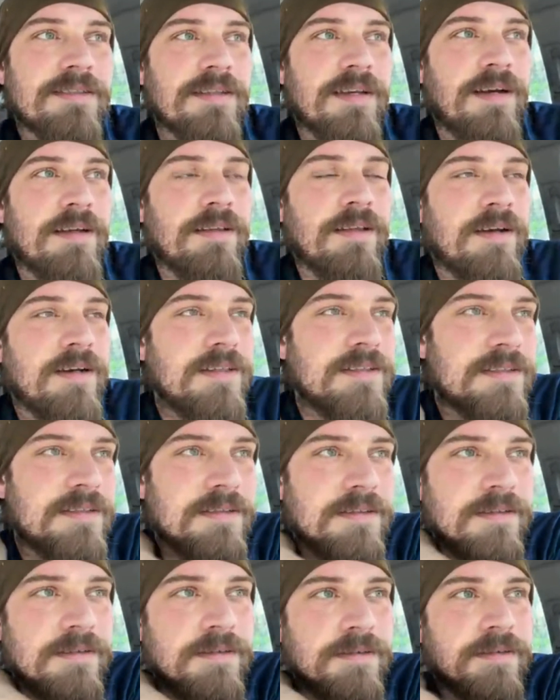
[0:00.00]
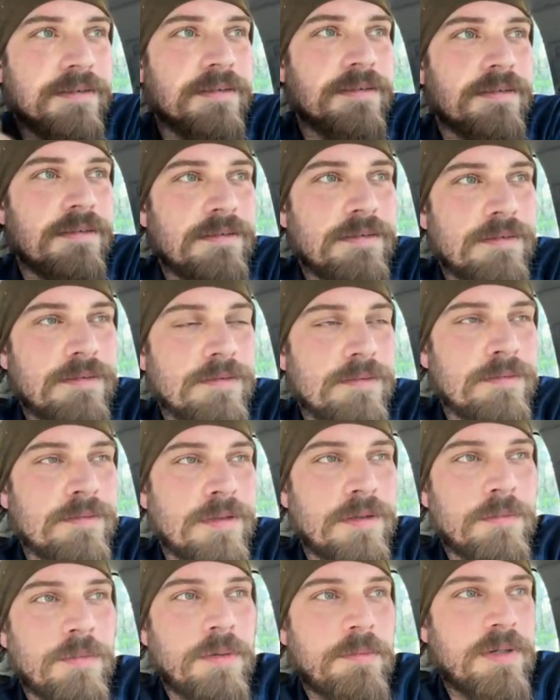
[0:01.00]
I lost
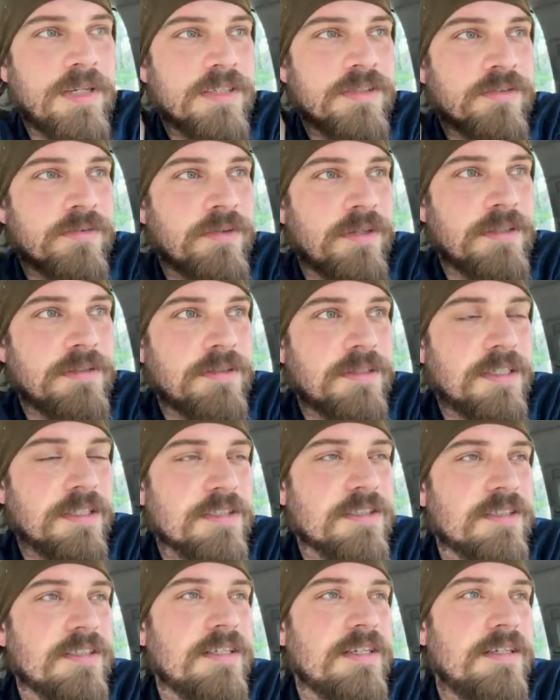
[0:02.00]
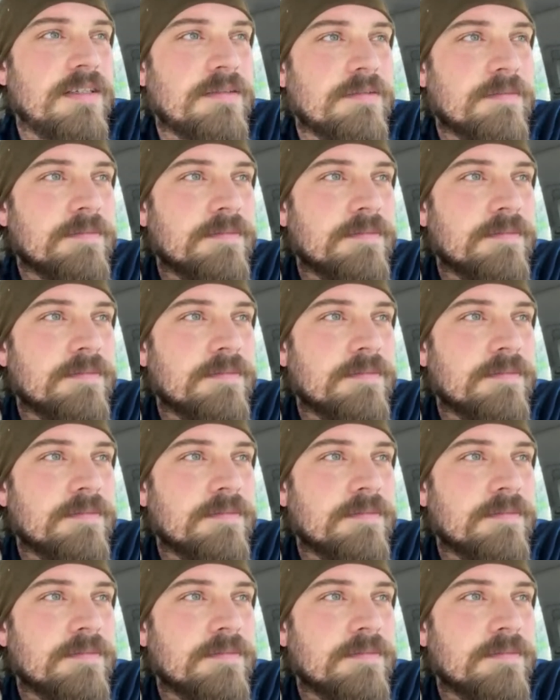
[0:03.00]
one of my best friends yesterday.